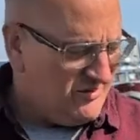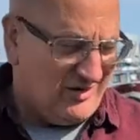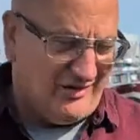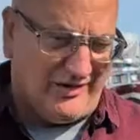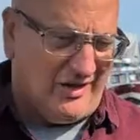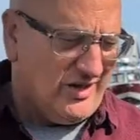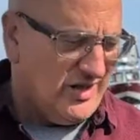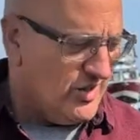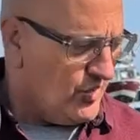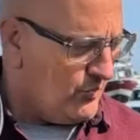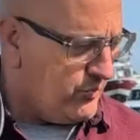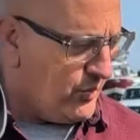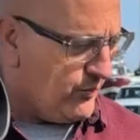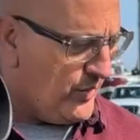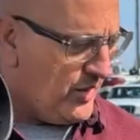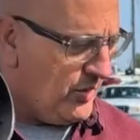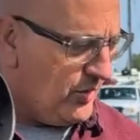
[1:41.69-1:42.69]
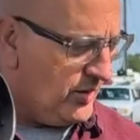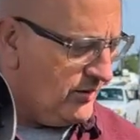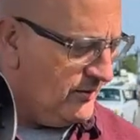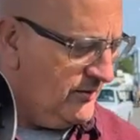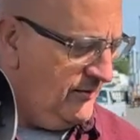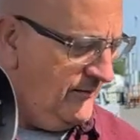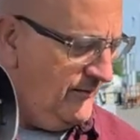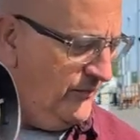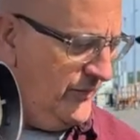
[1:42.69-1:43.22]
It's in the other propeller.
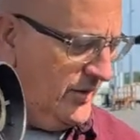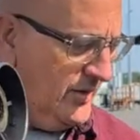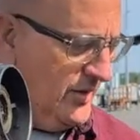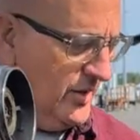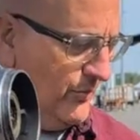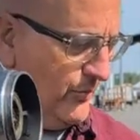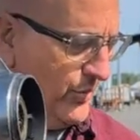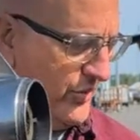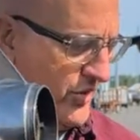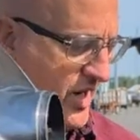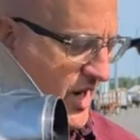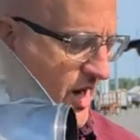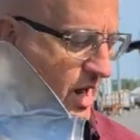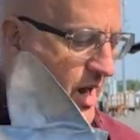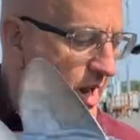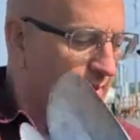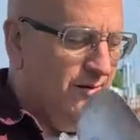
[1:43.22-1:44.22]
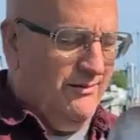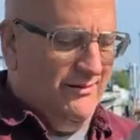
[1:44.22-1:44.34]
You put that on.